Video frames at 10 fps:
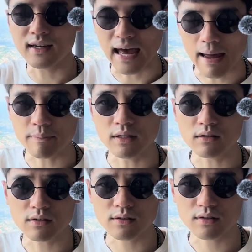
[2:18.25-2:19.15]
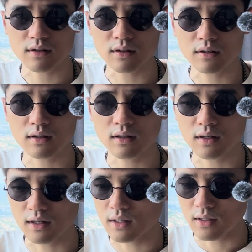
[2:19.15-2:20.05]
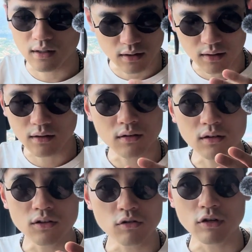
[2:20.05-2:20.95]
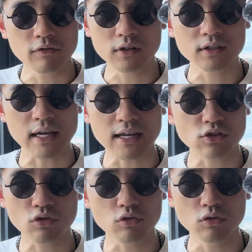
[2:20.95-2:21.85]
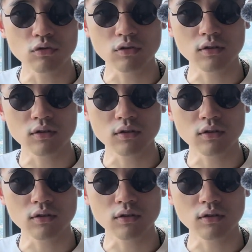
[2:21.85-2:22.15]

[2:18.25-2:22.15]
happiness, the universe has to,